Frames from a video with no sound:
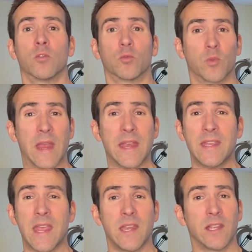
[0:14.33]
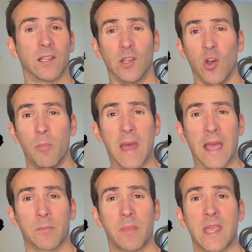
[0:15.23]
radiating low
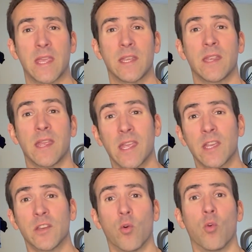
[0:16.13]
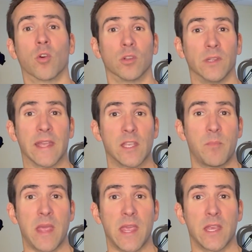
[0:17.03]
back pain and/or leg
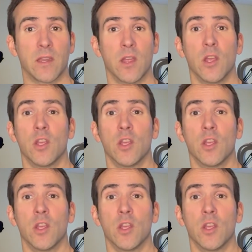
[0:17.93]
pain,